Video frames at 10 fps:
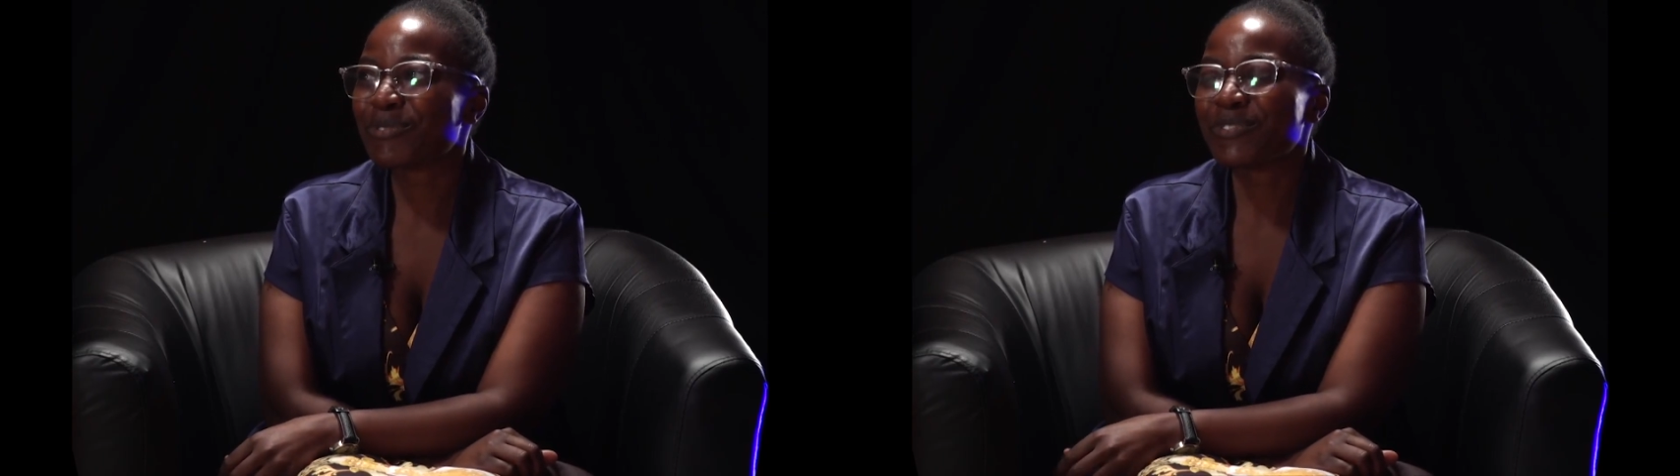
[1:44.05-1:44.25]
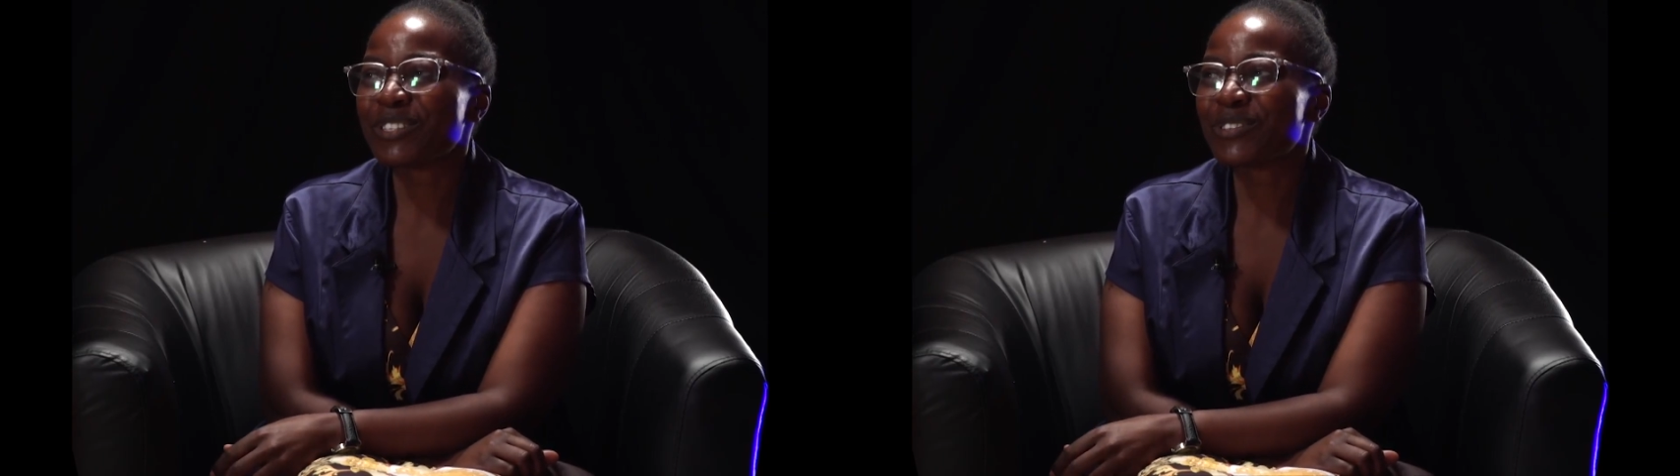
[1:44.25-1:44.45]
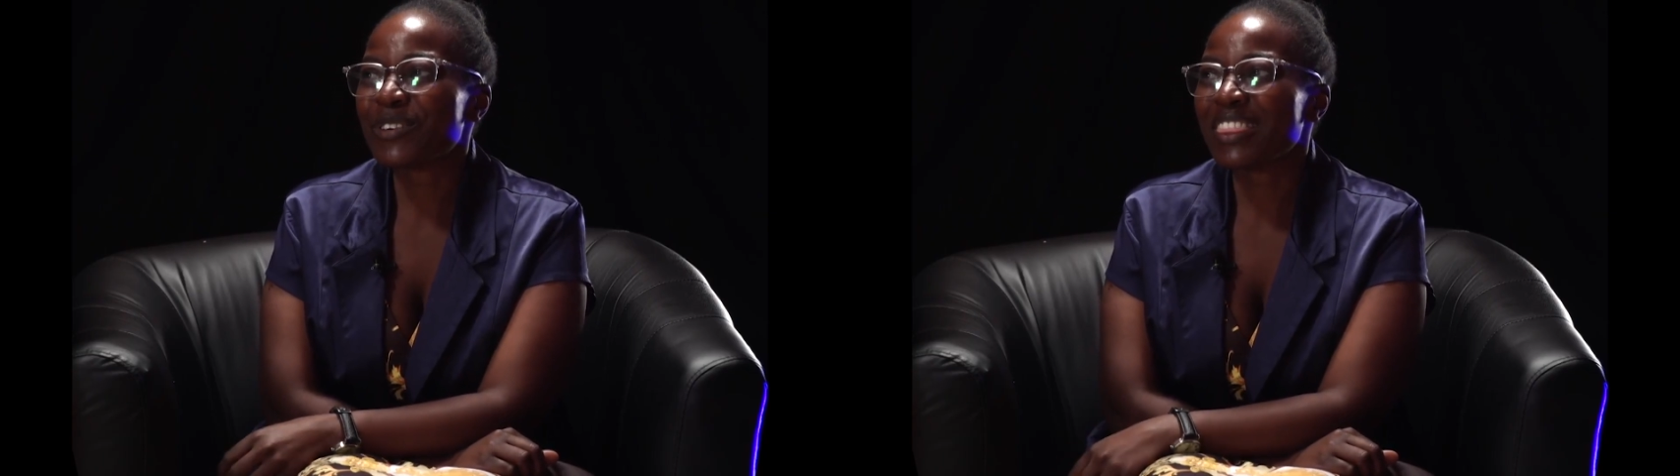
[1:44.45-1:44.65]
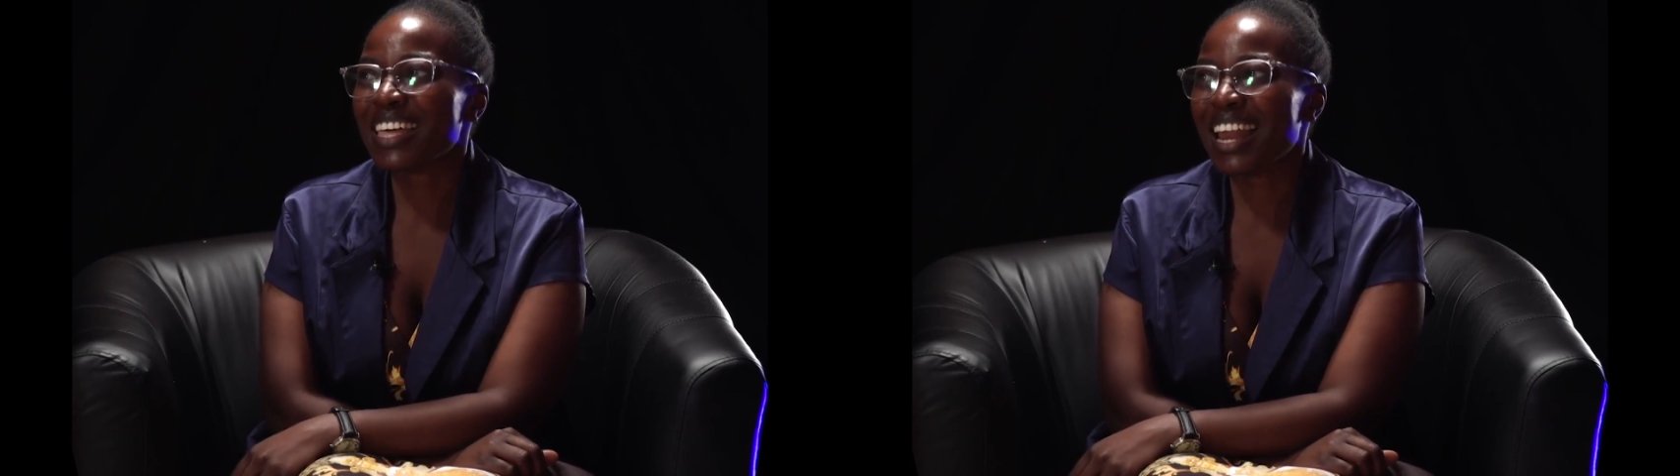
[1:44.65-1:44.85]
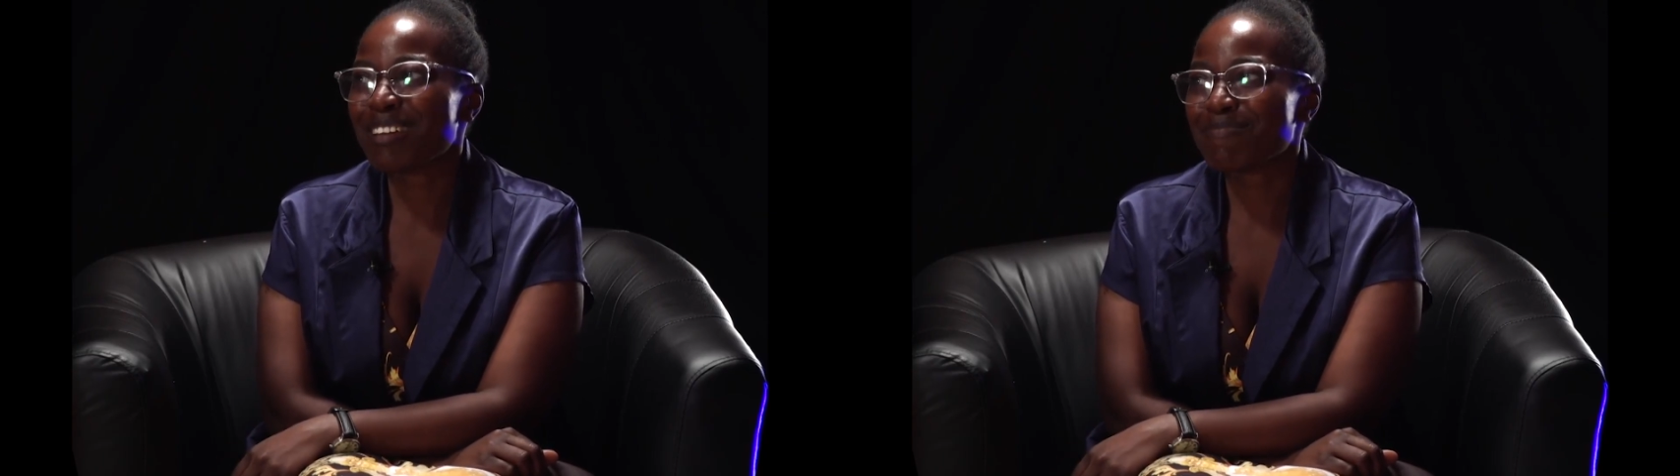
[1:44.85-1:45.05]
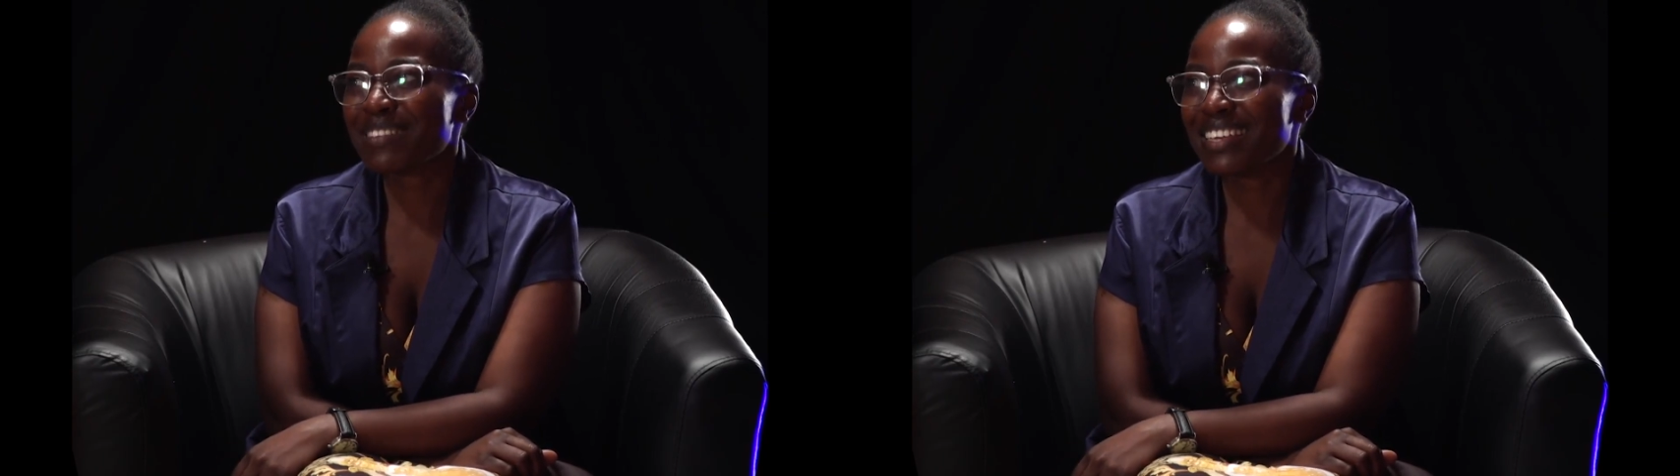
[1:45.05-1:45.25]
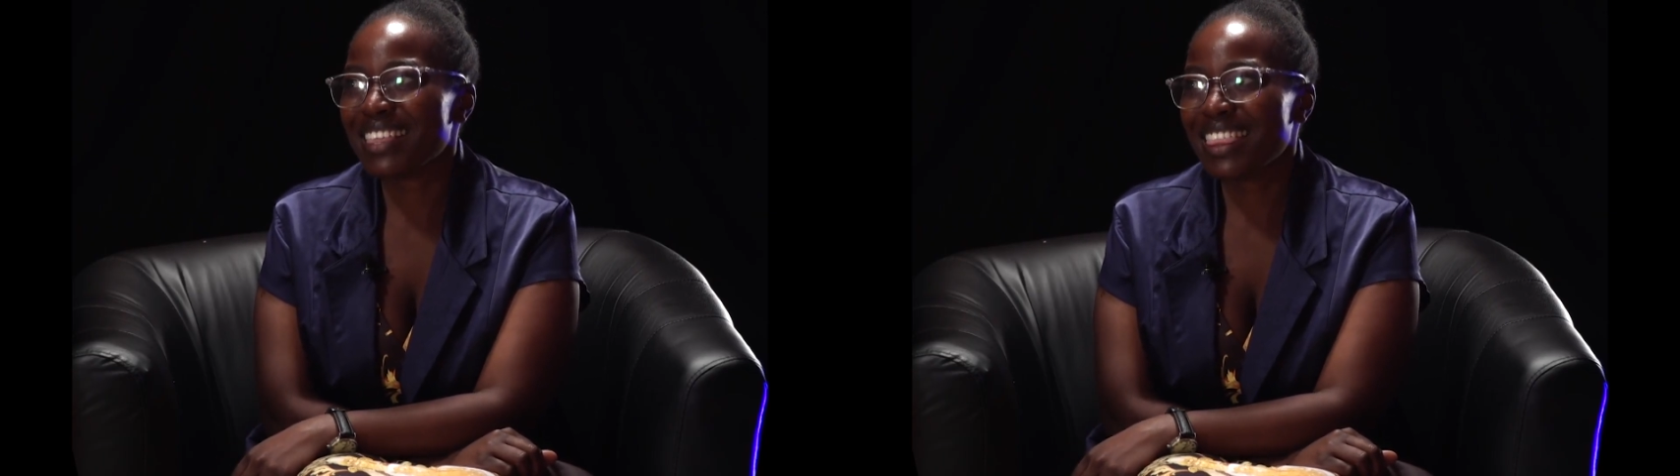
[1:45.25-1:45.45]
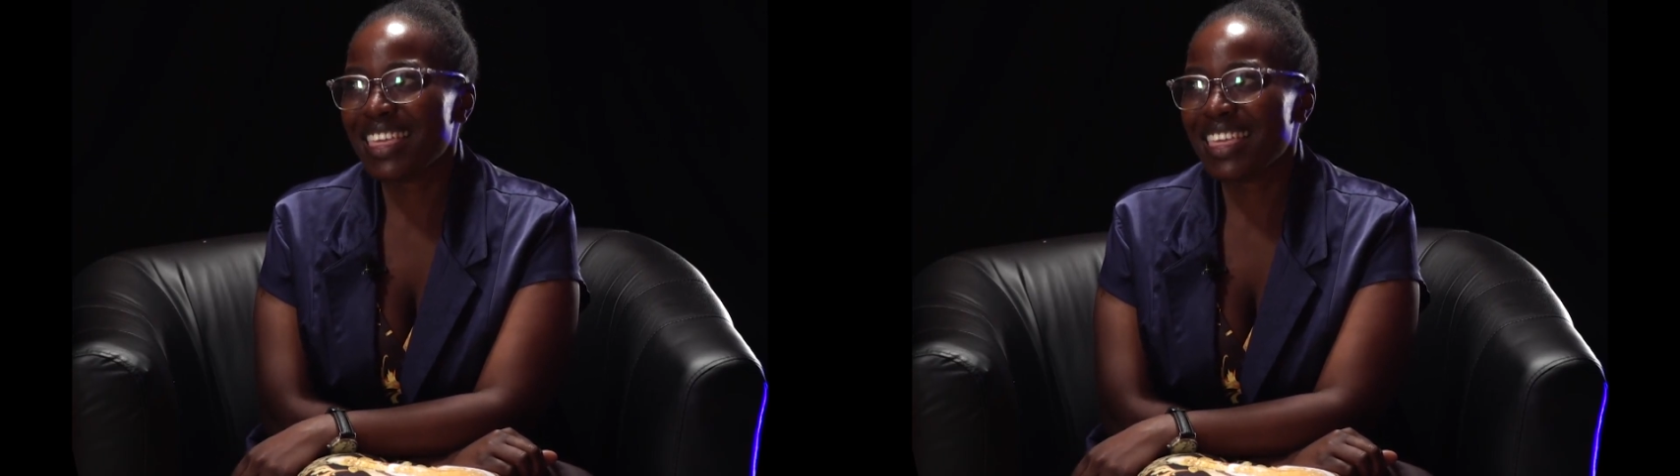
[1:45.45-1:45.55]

physiotherapy.